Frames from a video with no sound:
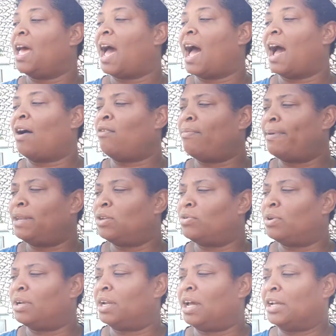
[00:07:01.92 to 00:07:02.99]
I will be
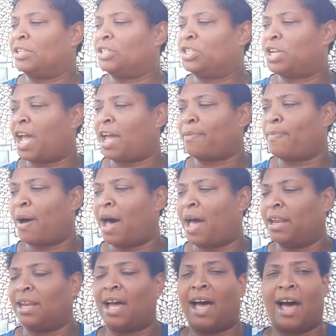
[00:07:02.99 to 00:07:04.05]
doing a jackpot
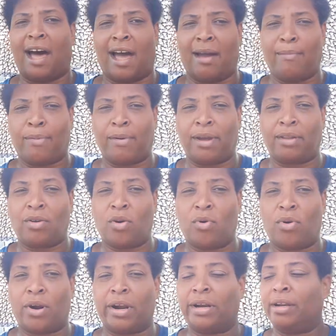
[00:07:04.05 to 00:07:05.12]
hybrid
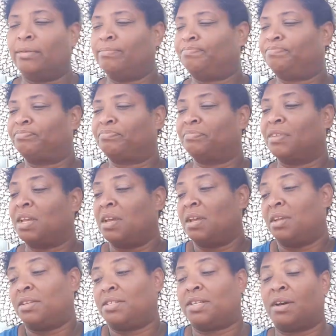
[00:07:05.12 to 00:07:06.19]
corn.
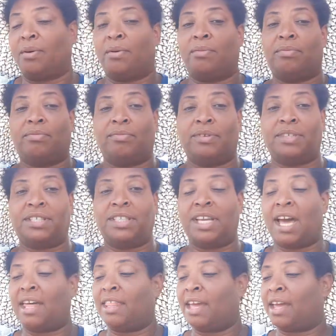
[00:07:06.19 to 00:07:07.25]
So we'll see
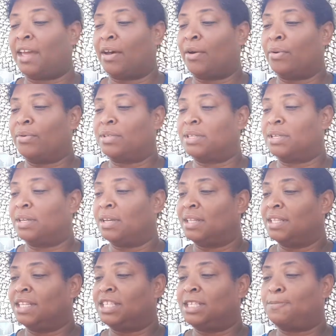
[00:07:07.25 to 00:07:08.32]
how that goes.
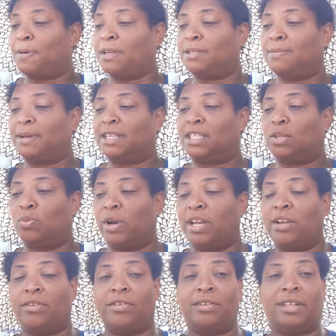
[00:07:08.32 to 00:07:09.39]
This is supposed to be
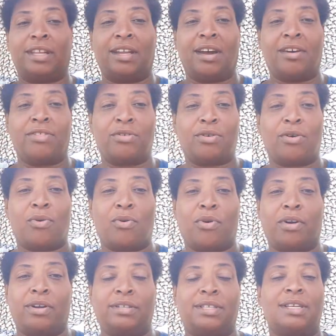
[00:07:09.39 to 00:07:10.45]
sweeter than other
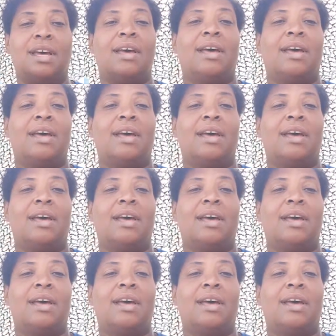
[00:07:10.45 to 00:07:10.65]
corns.